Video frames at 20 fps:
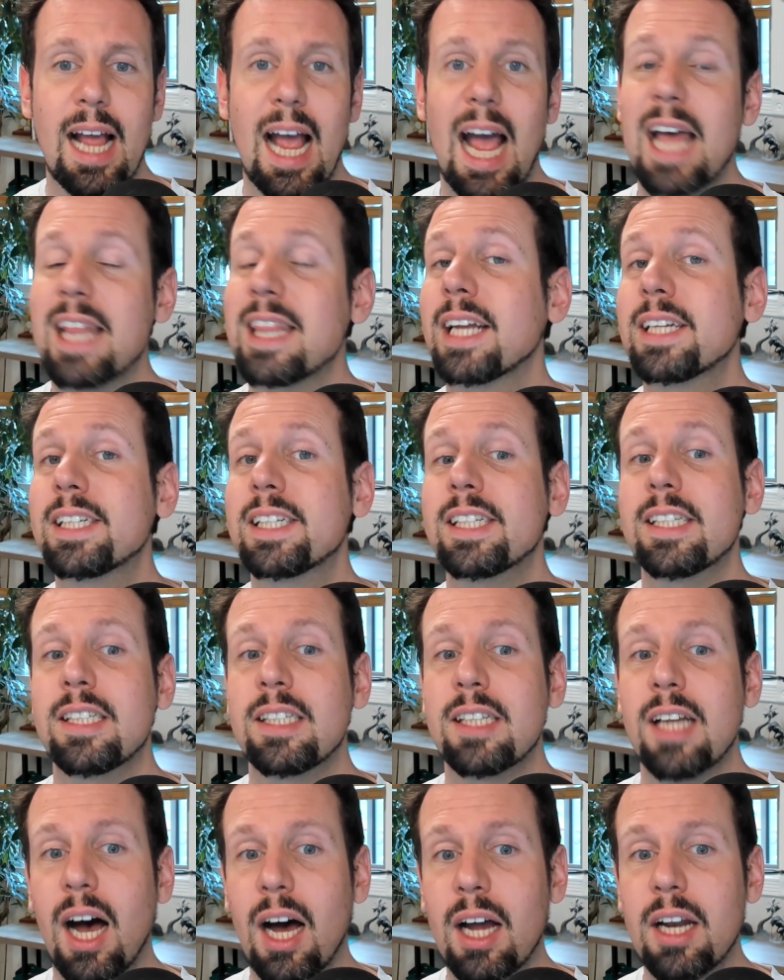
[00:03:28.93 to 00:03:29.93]
And that's
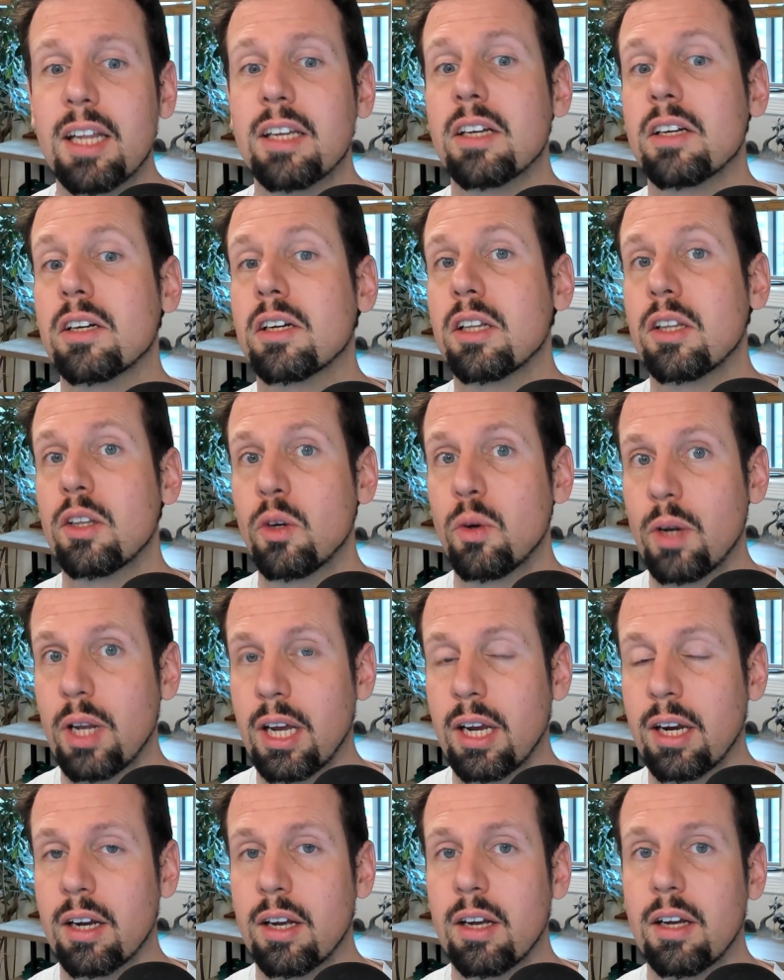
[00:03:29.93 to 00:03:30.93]
not
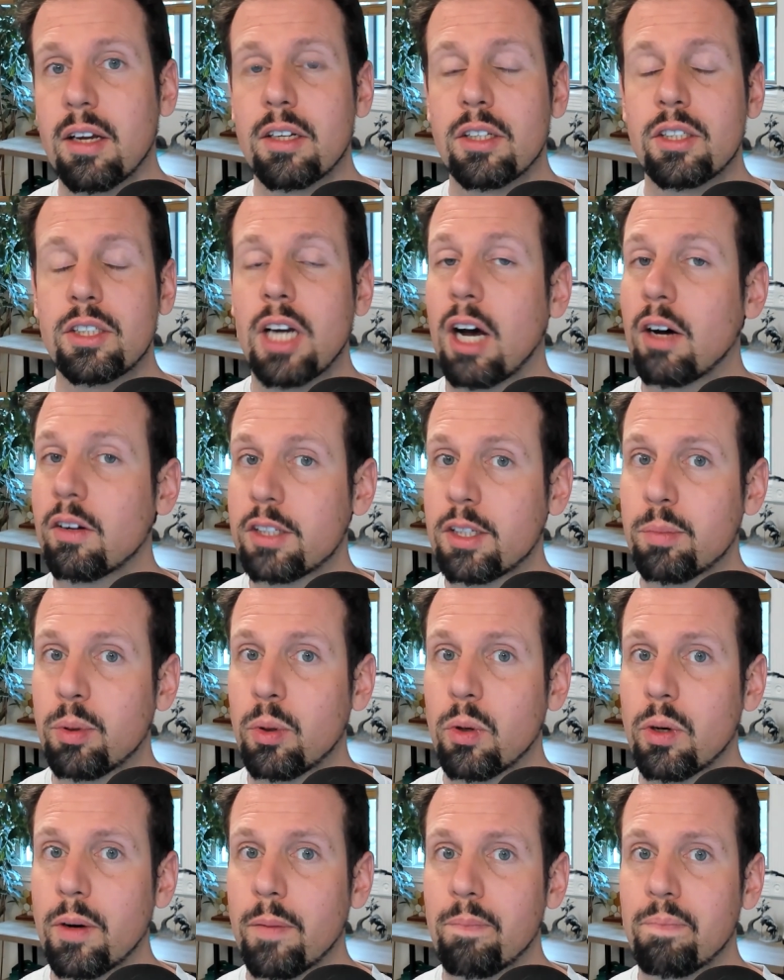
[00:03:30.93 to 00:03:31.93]
including child
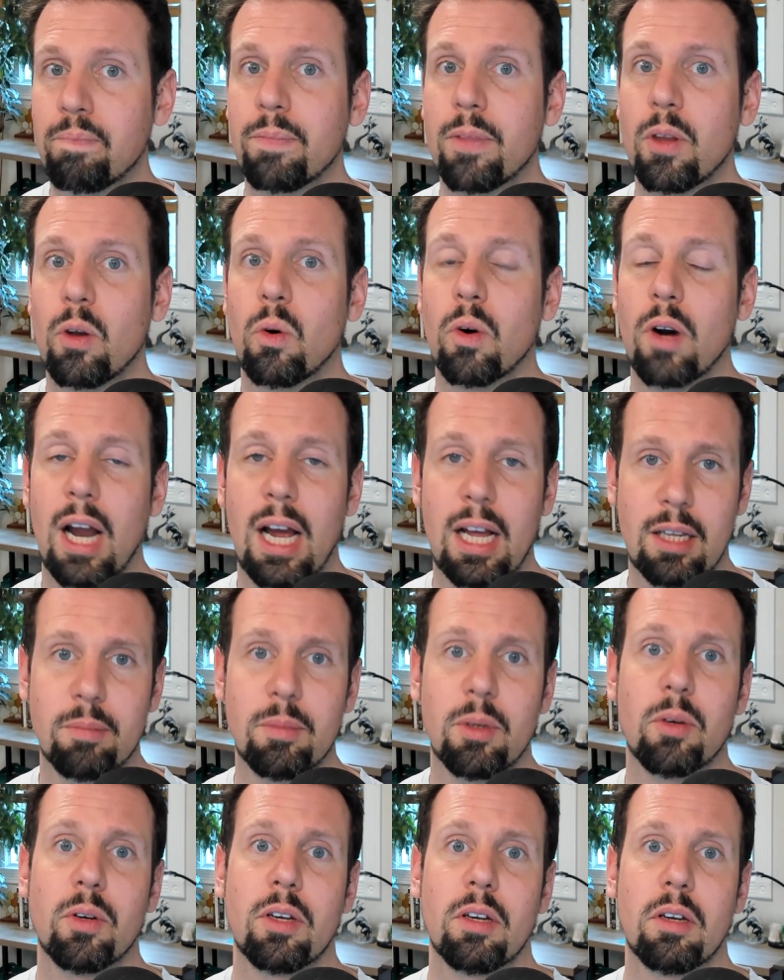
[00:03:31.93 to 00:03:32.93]
support or
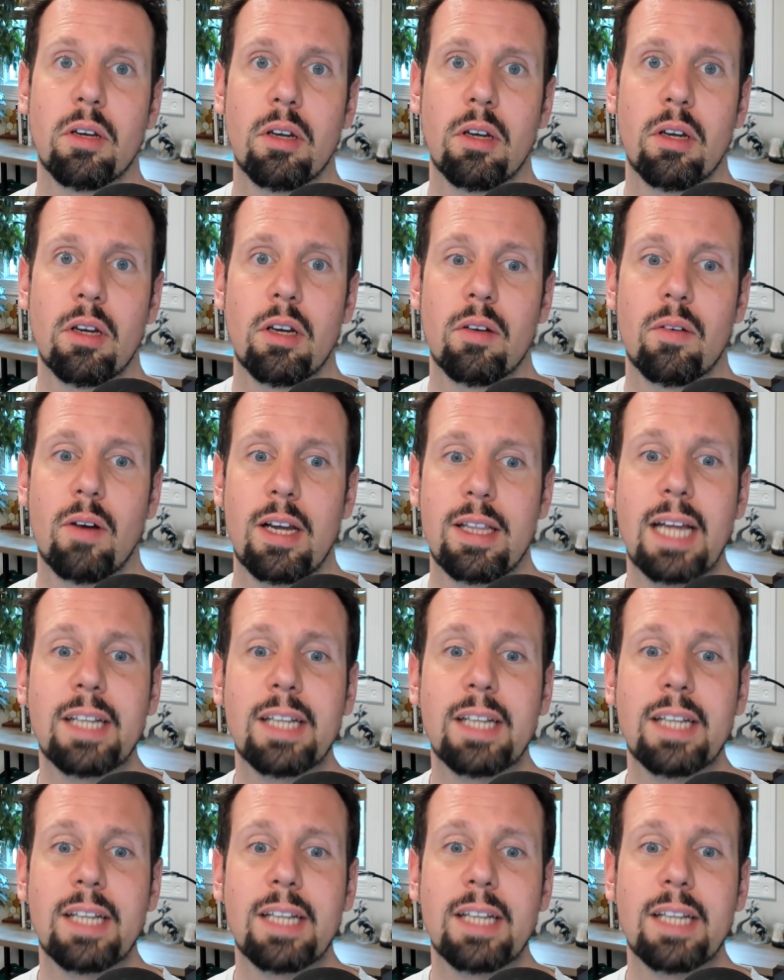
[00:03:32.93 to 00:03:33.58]
alimony, right?